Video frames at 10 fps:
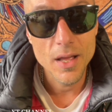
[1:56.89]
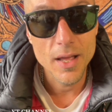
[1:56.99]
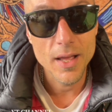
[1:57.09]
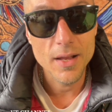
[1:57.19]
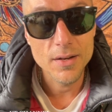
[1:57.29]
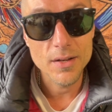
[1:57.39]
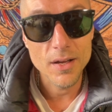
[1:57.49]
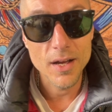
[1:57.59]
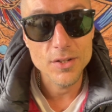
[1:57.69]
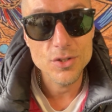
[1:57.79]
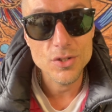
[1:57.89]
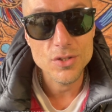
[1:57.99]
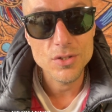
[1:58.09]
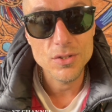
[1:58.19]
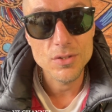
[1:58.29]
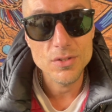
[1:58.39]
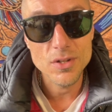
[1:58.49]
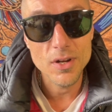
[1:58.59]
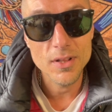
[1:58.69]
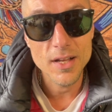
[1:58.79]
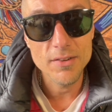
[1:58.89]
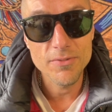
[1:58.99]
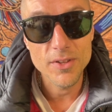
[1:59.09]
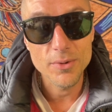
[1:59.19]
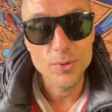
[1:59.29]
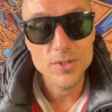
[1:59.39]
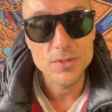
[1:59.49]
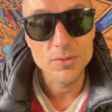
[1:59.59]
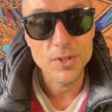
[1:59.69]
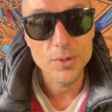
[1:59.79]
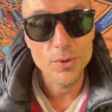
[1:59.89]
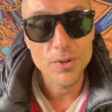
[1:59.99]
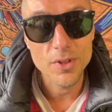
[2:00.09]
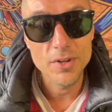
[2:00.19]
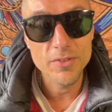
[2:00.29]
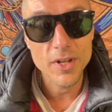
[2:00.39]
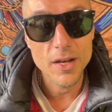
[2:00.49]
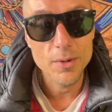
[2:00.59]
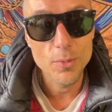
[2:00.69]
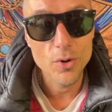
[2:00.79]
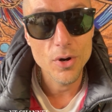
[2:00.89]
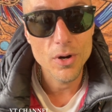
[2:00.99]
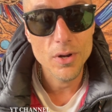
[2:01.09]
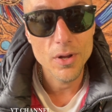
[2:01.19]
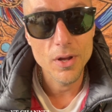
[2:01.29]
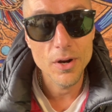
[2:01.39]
And I just saw a life that wasn't really worth living anymore. And